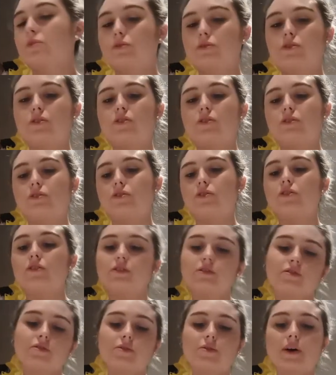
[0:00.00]
So
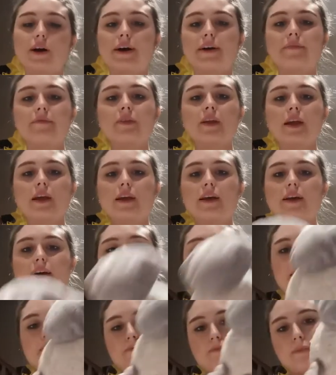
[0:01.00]
Ewan, okay.
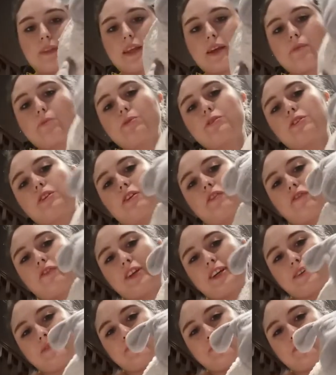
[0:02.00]
It was
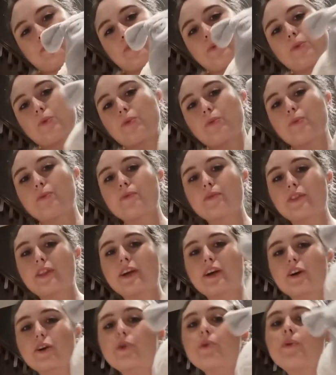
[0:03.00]
lovely.
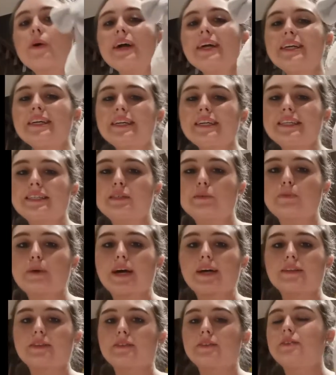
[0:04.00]
They're quite
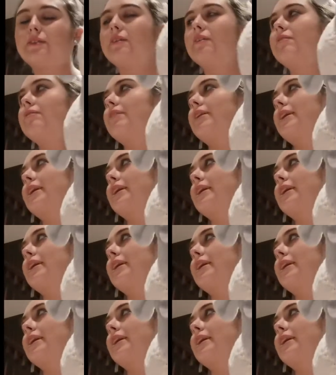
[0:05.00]
expensive. I